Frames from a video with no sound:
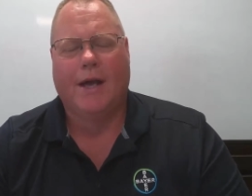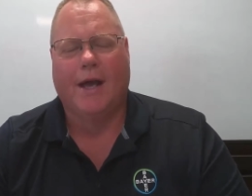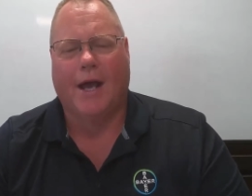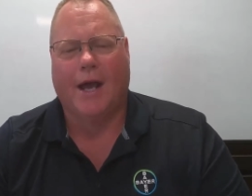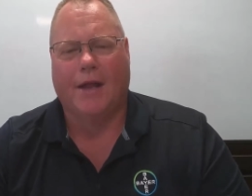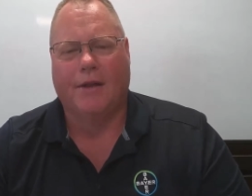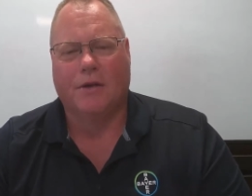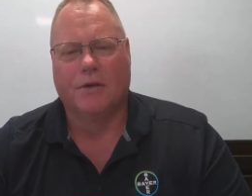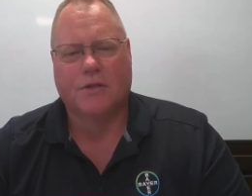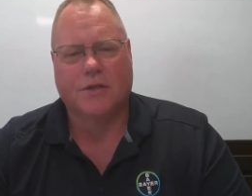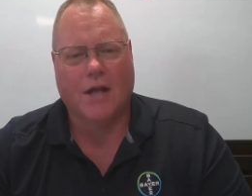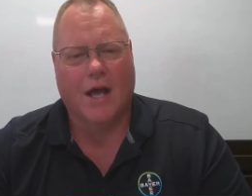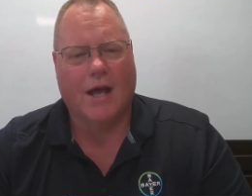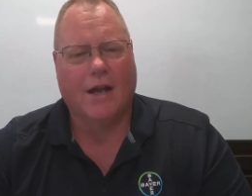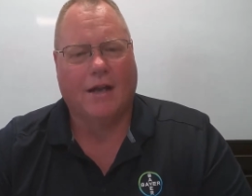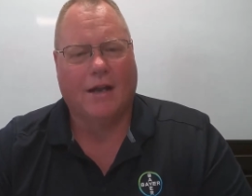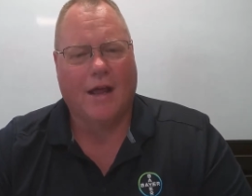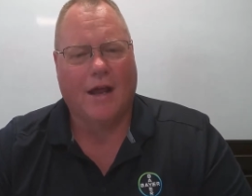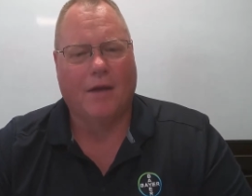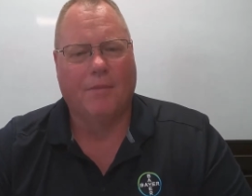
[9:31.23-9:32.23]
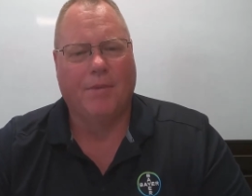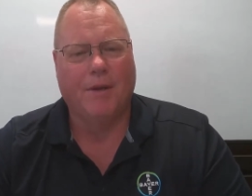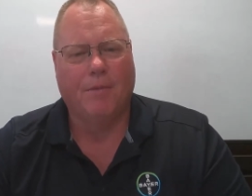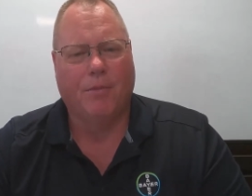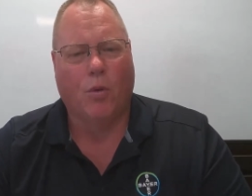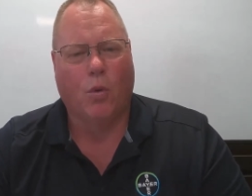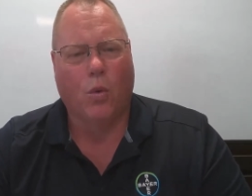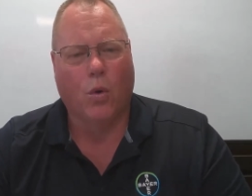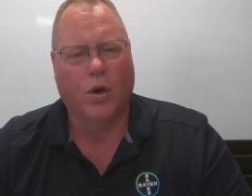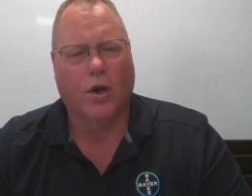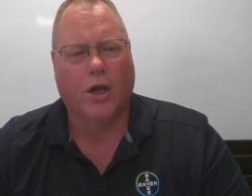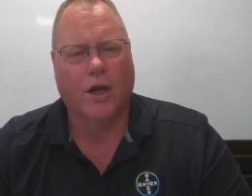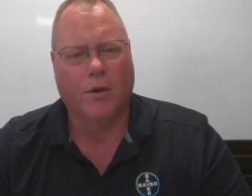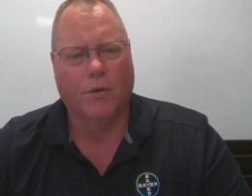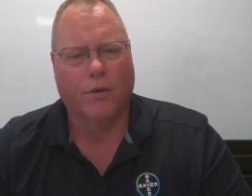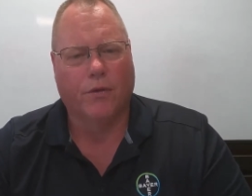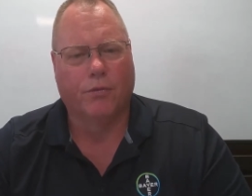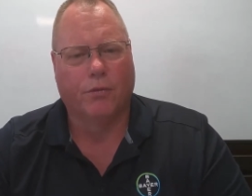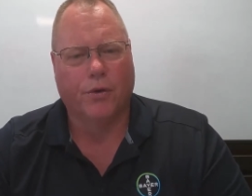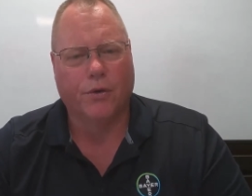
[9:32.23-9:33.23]
And there's not a lot of people working
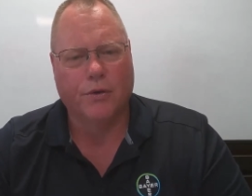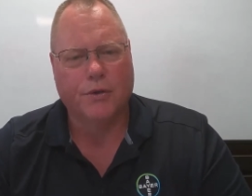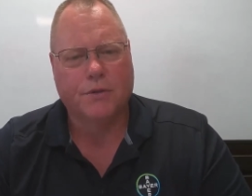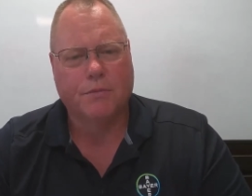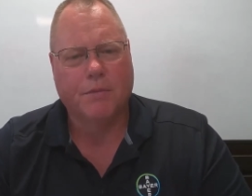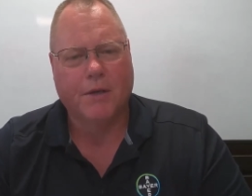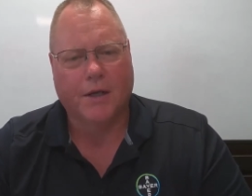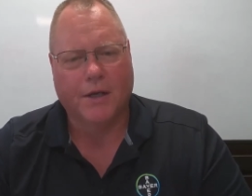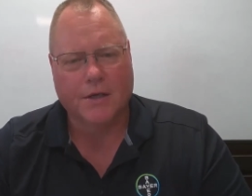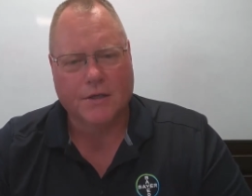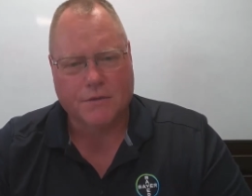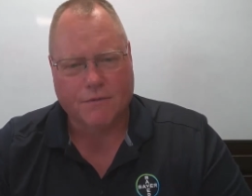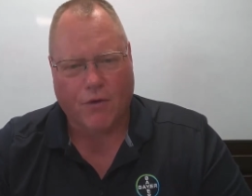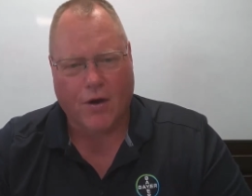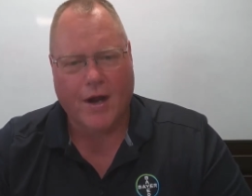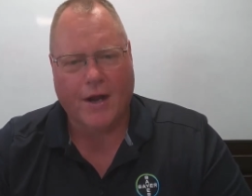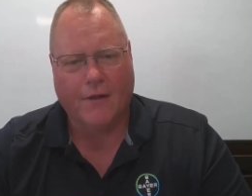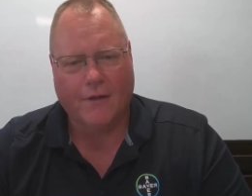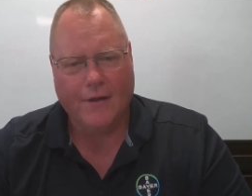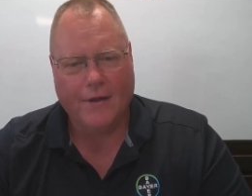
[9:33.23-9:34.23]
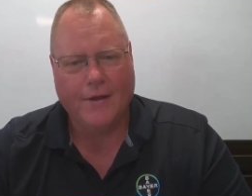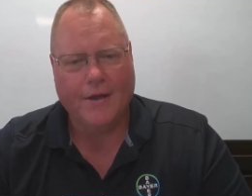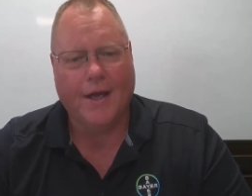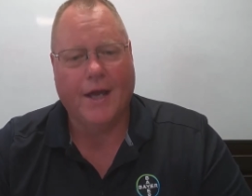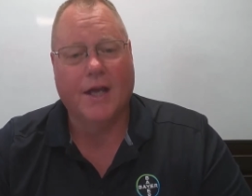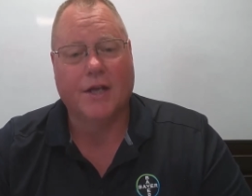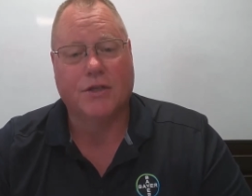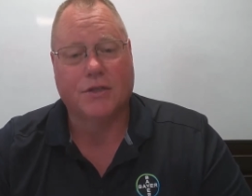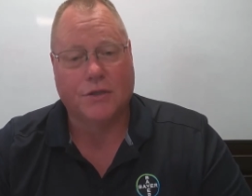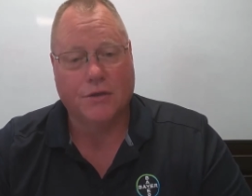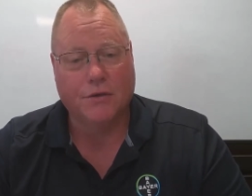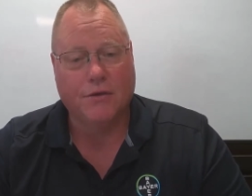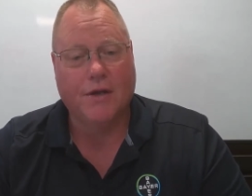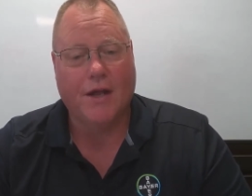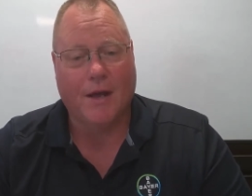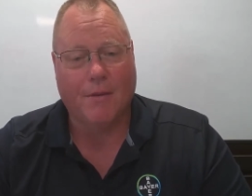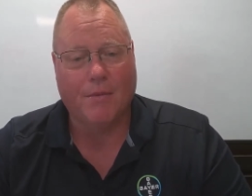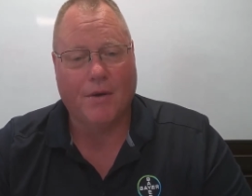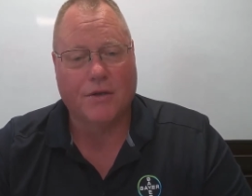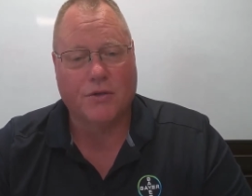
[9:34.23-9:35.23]
with roots because, frankly, it's too
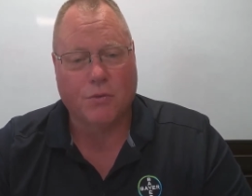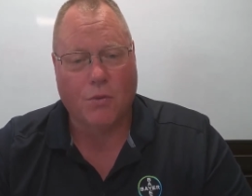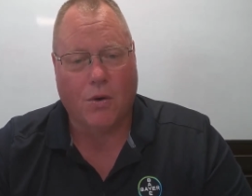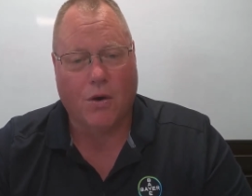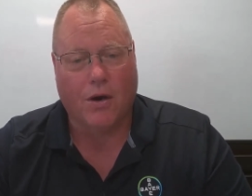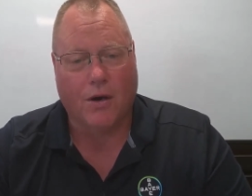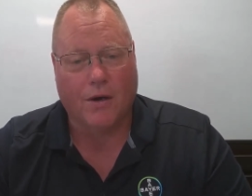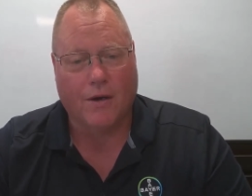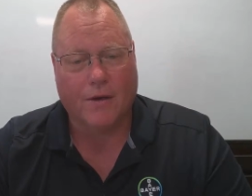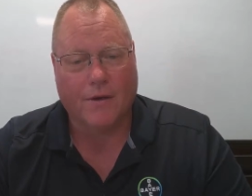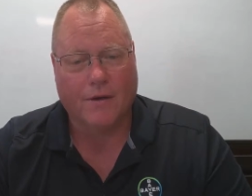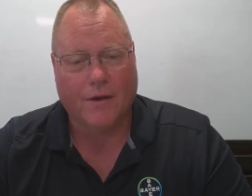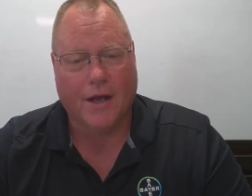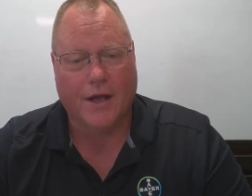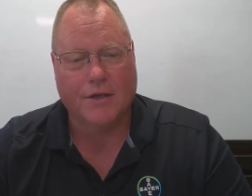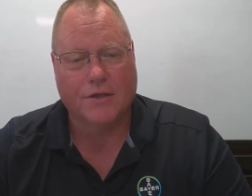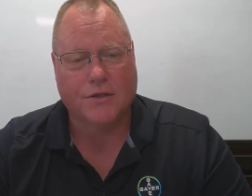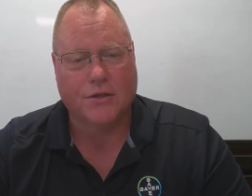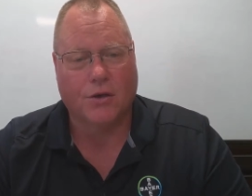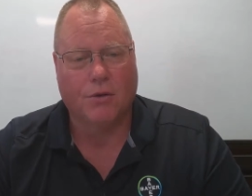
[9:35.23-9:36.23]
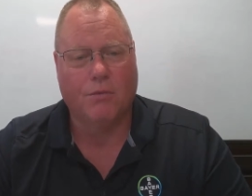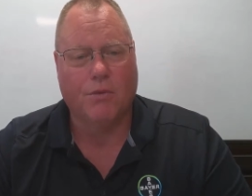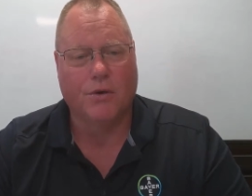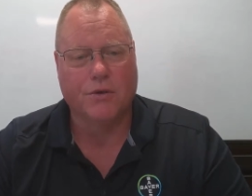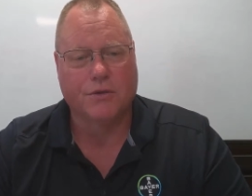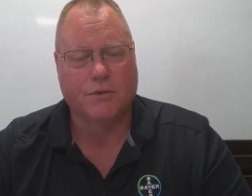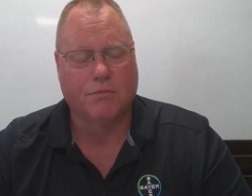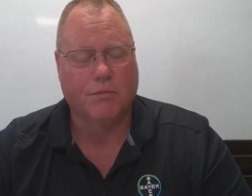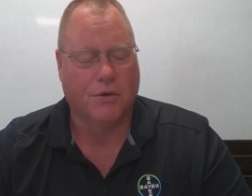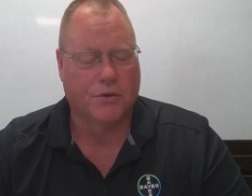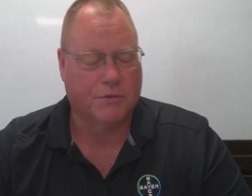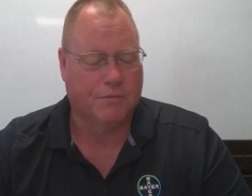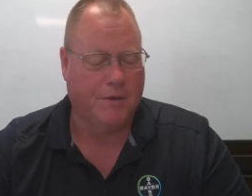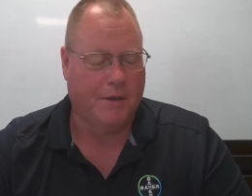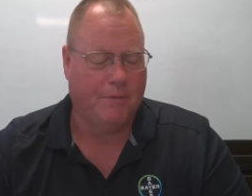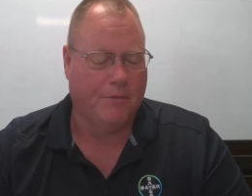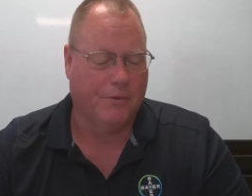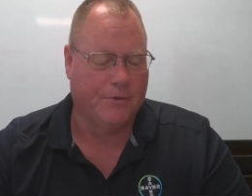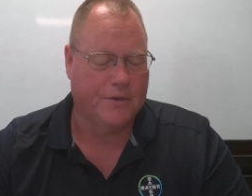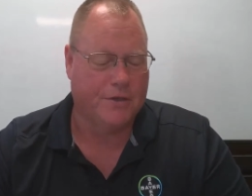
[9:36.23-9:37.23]
damn much work. And so most
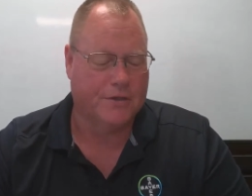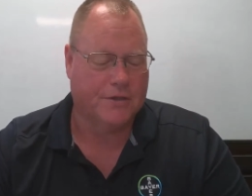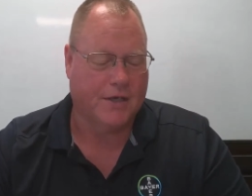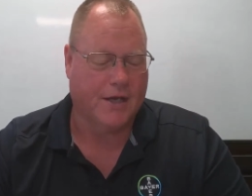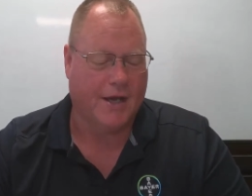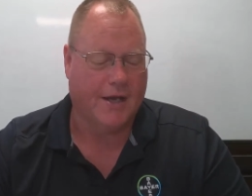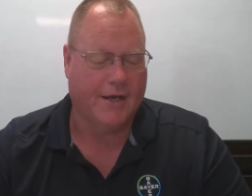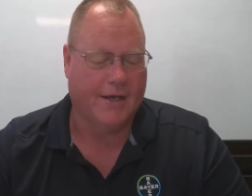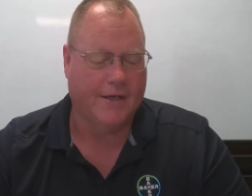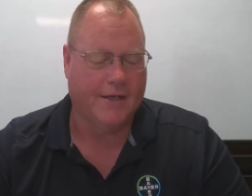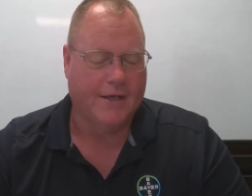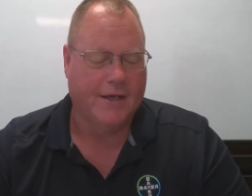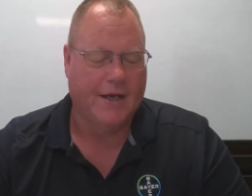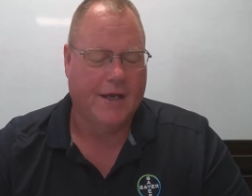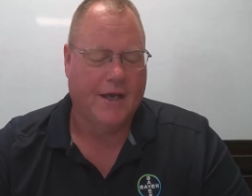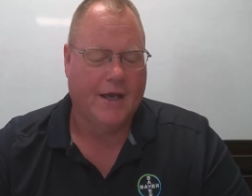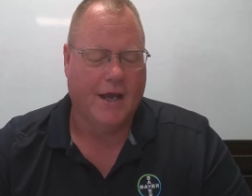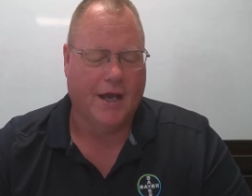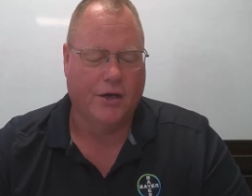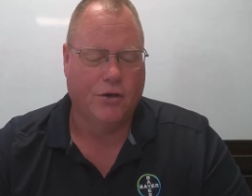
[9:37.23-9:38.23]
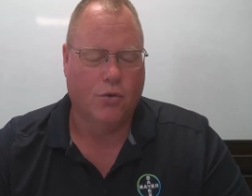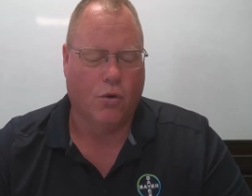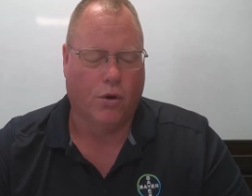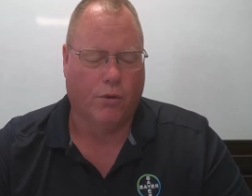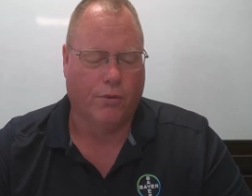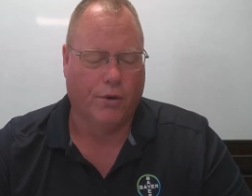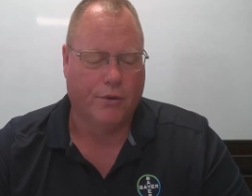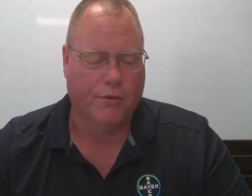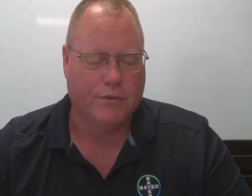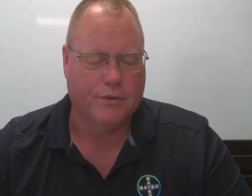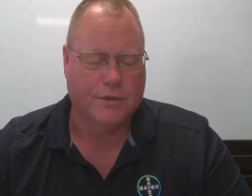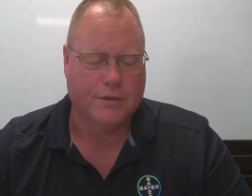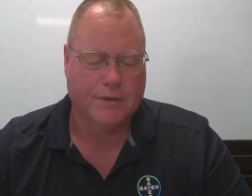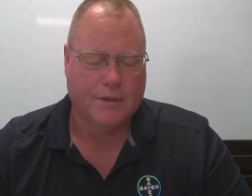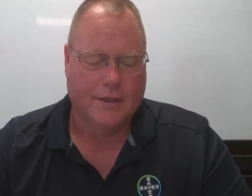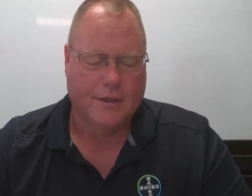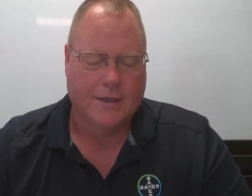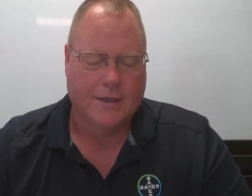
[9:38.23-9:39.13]
people just kind of ignore roots.